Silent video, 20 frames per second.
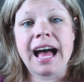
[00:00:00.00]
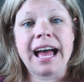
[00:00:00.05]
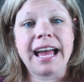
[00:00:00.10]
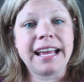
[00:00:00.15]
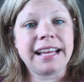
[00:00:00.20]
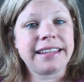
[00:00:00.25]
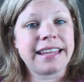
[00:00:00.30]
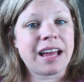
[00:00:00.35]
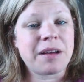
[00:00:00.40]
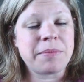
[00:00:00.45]

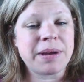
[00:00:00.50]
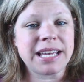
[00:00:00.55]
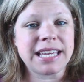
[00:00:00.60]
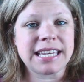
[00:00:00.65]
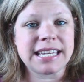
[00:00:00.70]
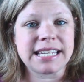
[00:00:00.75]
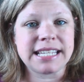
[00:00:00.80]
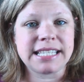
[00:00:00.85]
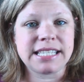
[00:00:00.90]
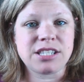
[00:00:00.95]
I allow my
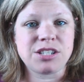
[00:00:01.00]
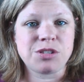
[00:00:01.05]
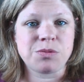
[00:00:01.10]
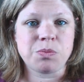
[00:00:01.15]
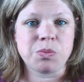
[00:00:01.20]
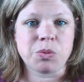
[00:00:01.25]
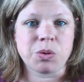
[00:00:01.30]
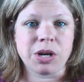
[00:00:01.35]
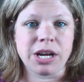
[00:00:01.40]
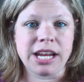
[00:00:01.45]
kids
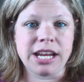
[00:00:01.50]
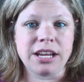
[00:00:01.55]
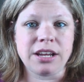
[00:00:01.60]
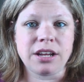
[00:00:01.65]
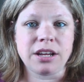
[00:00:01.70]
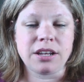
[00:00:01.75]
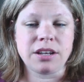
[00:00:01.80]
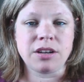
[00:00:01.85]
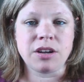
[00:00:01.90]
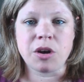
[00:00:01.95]
to bring